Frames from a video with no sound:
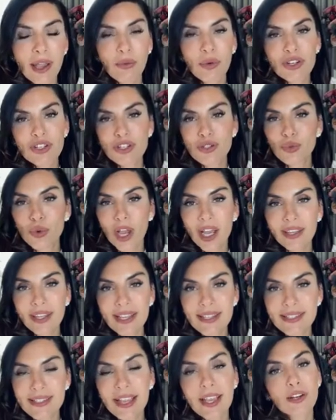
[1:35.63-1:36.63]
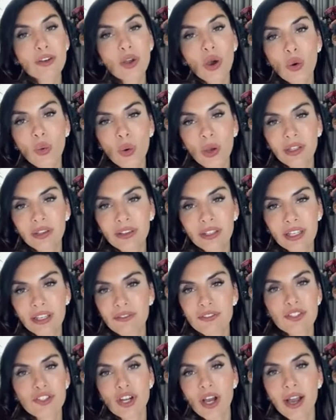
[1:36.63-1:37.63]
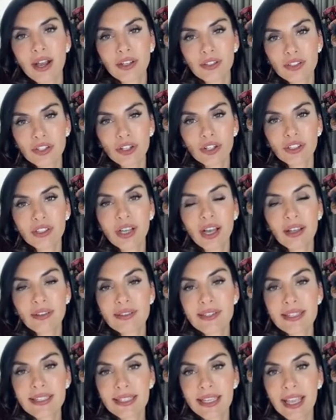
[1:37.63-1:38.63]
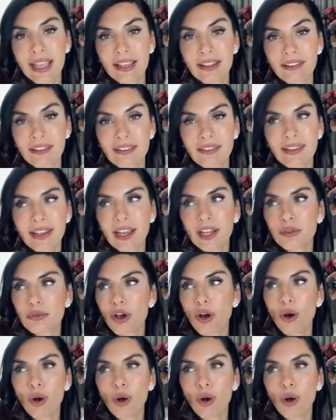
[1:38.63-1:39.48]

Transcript: which is why they say no one leaves childhood unscathed and